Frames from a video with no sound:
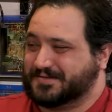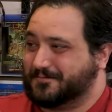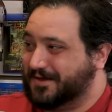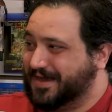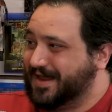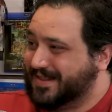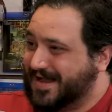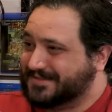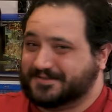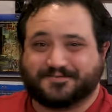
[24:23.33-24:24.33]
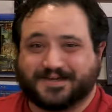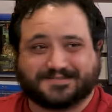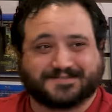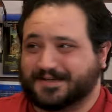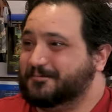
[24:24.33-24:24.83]
It's like, well, he had a Nazi
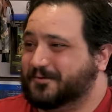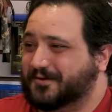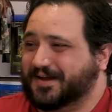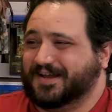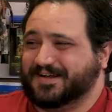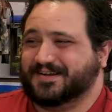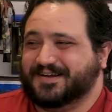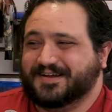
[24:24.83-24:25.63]
phase at some point,